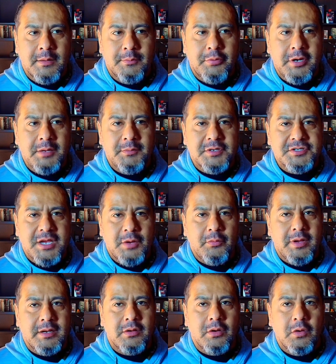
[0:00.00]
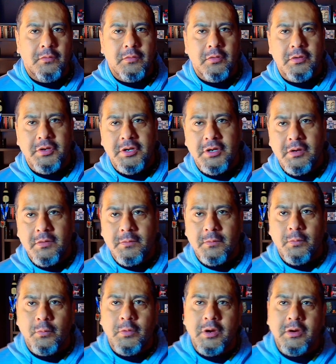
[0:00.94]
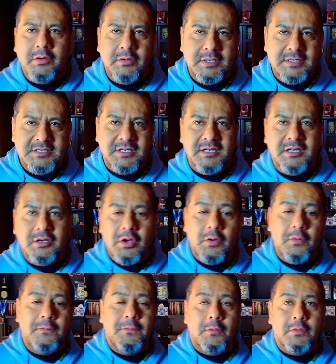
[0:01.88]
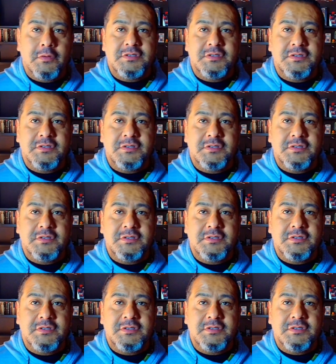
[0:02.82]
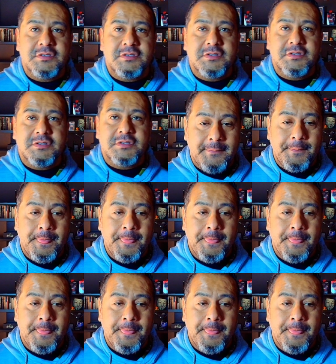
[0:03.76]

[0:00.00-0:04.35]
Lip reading: Pretty much I went over, you know, where it's going to go for tomorrow, not just today.